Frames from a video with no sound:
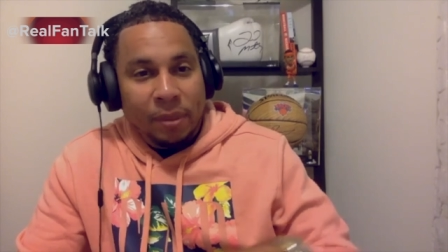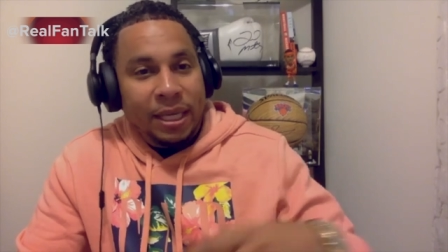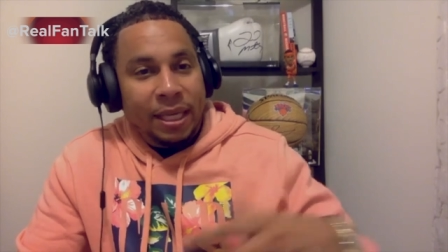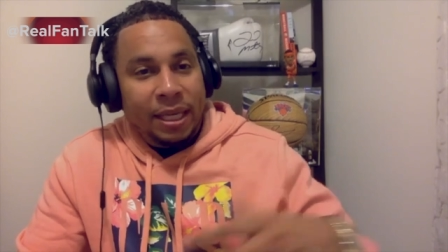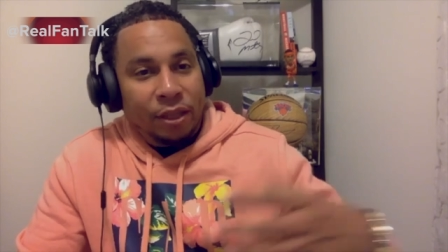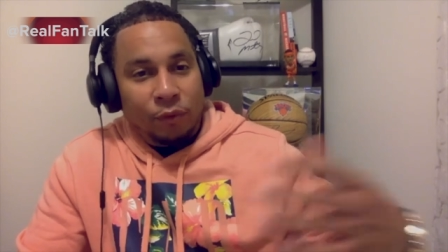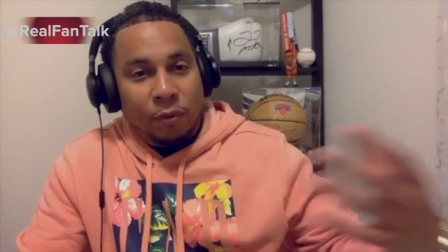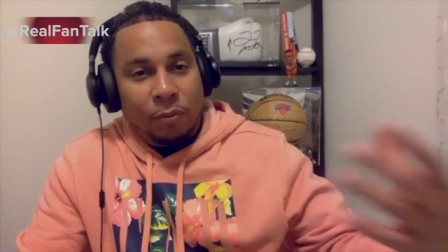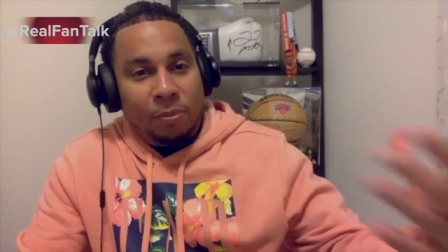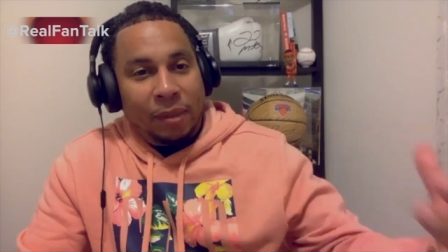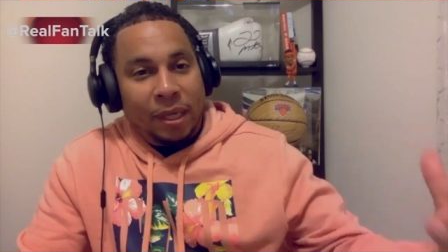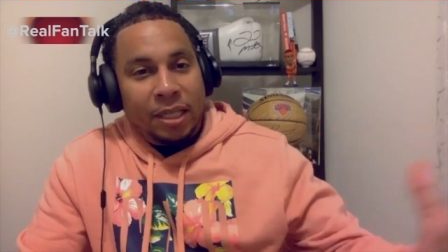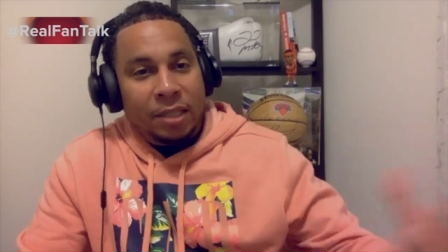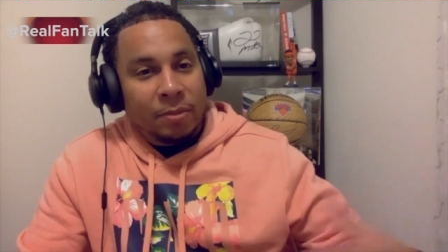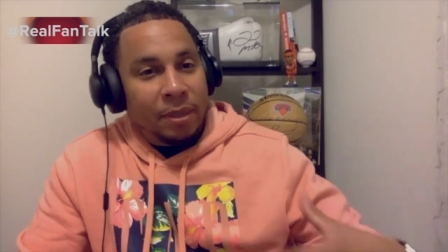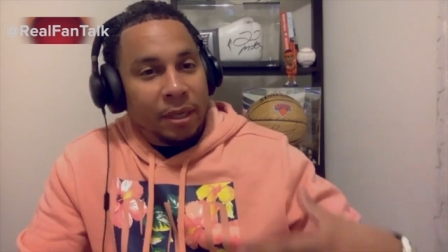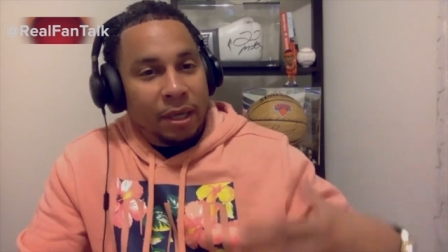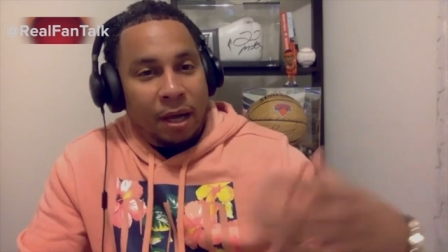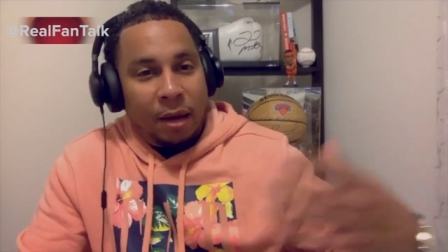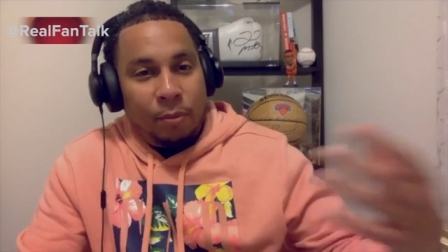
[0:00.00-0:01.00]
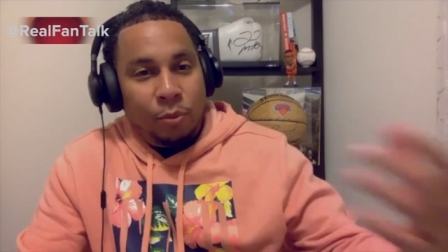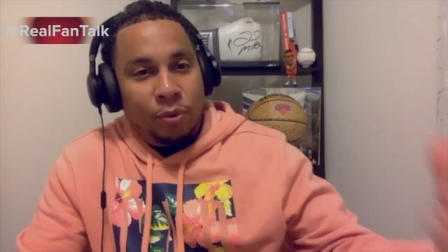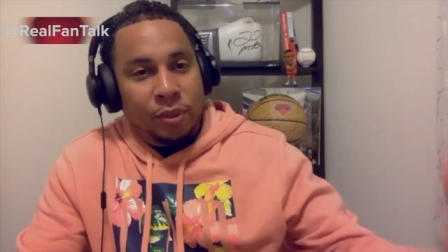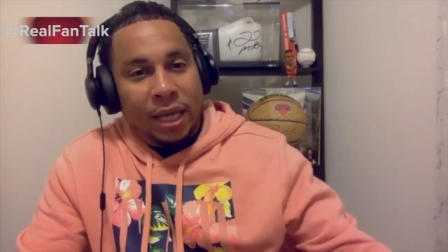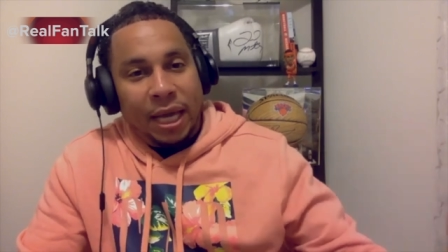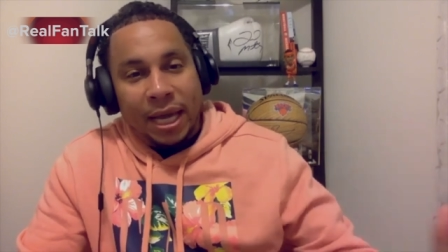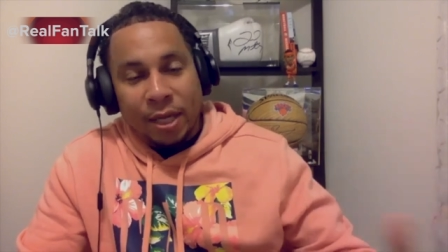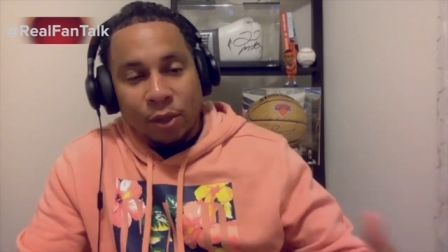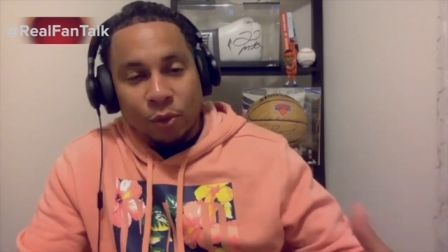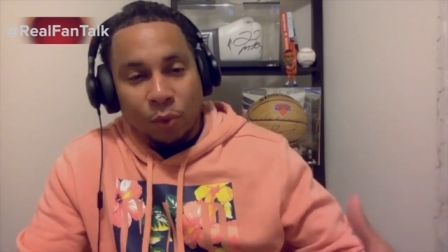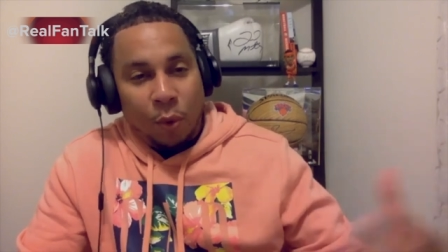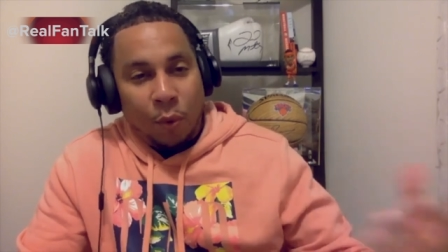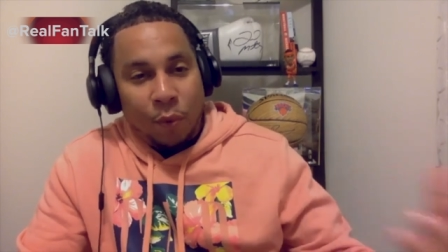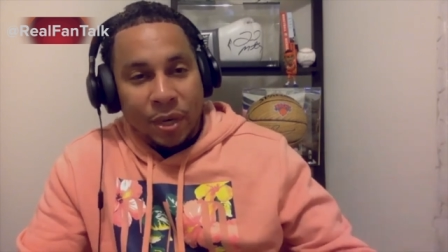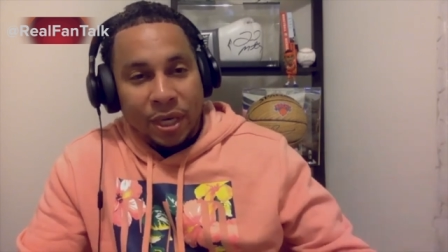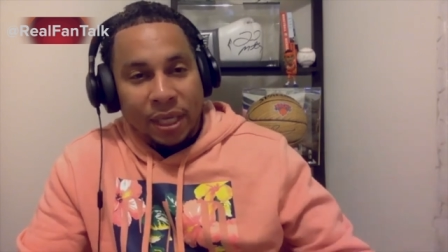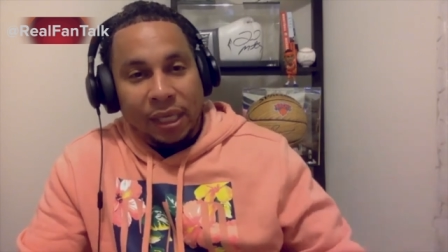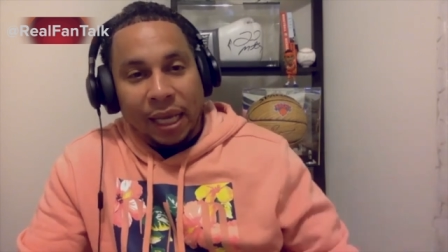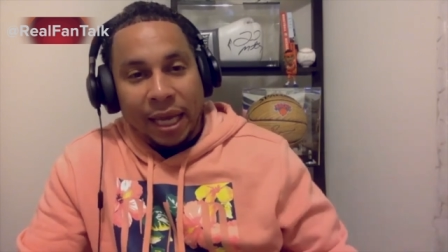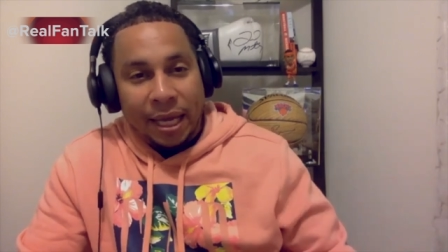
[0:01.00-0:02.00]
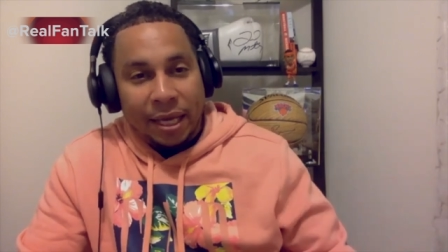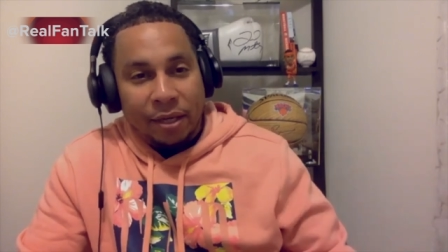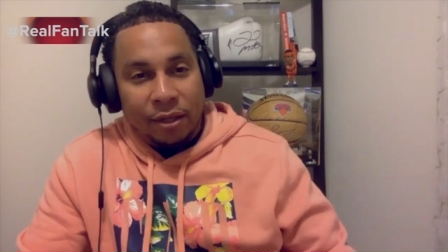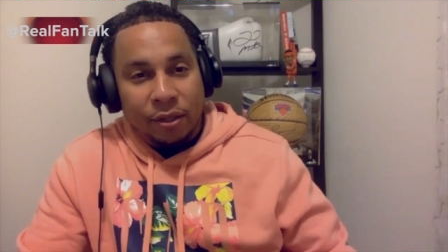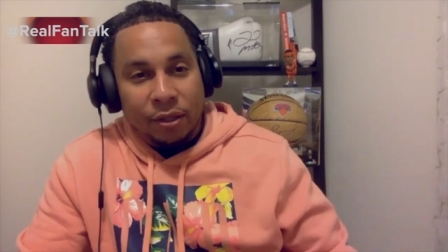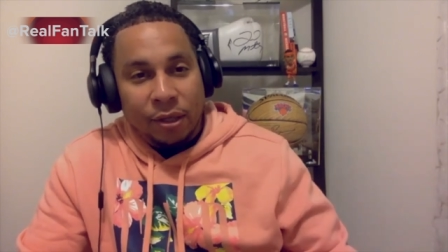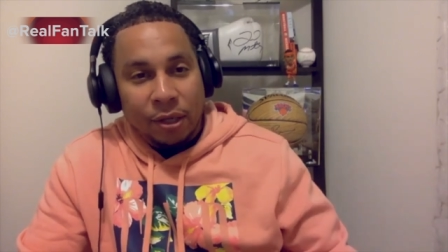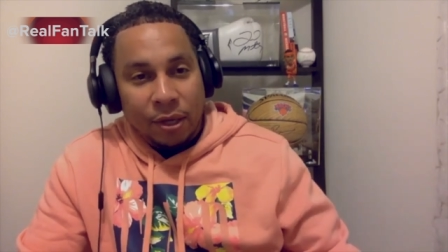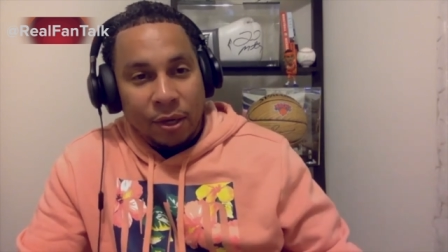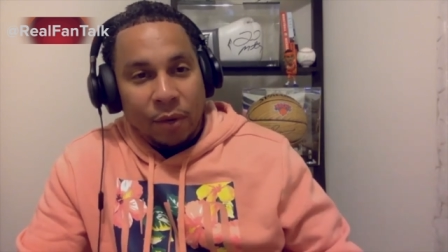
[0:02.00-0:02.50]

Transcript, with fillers: get the replacement a couple days or a week later